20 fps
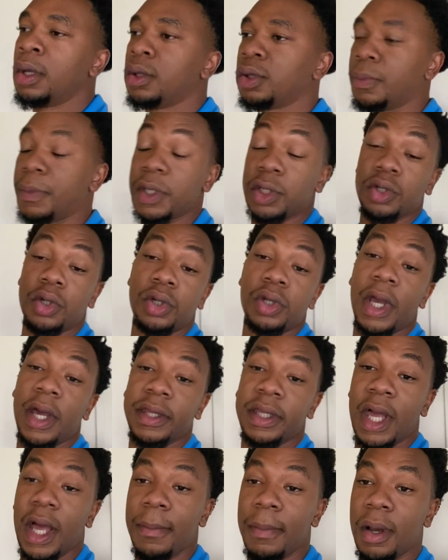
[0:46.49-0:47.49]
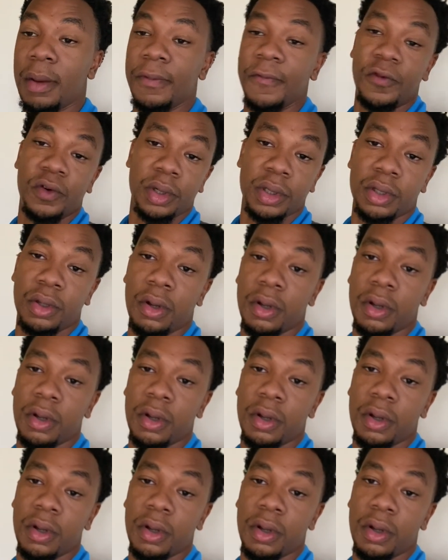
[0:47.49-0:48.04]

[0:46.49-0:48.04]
So make sure you guys cop out before it's all